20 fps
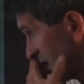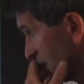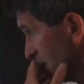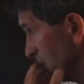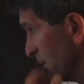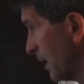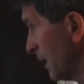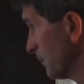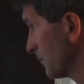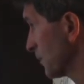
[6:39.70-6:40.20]
too
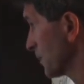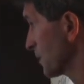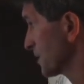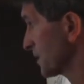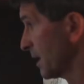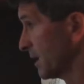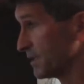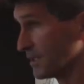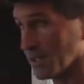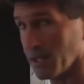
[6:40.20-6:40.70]

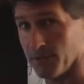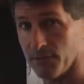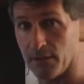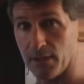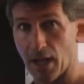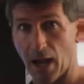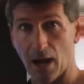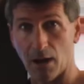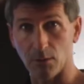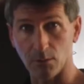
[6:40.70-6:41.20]
imprecise given
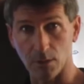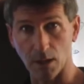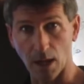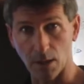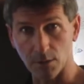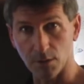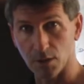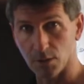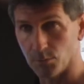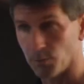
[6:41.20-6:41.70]
how
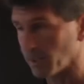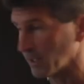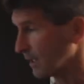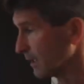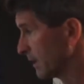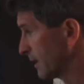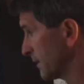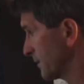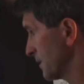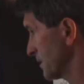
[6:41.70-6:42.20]
good we can
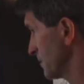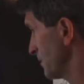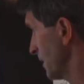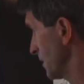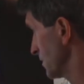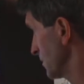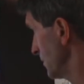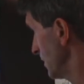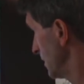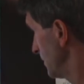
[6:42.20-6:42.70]
get this
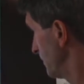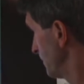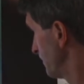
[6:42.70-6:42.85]
measurement.